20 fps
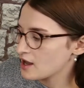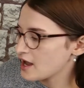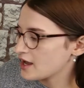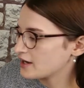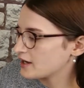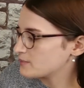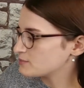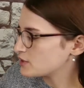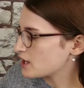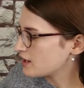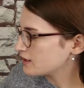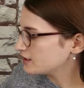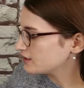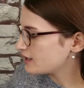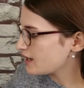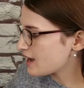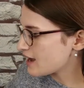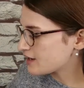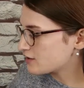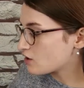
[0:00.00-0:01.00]
And I'm not
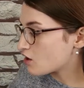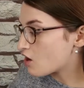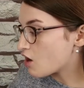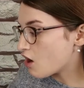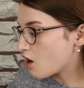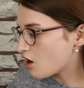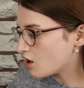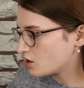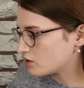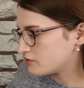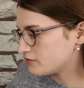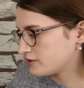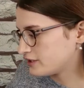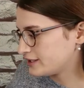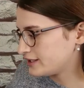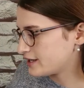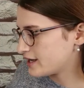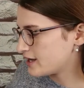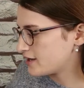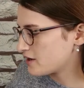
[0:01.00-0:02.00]
gonna add all of
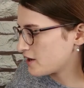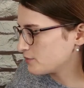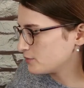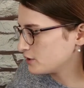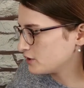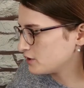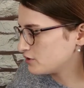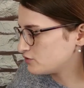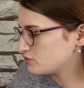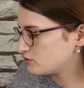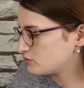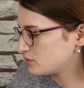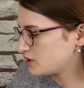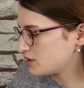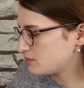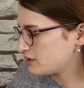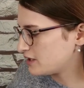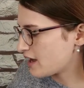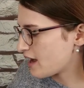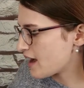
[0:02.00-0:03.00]
it yet. I'm gonna do
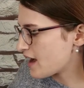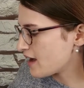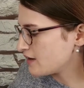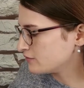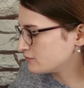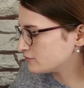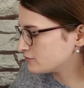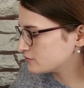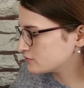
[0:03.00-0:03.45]
maybe half,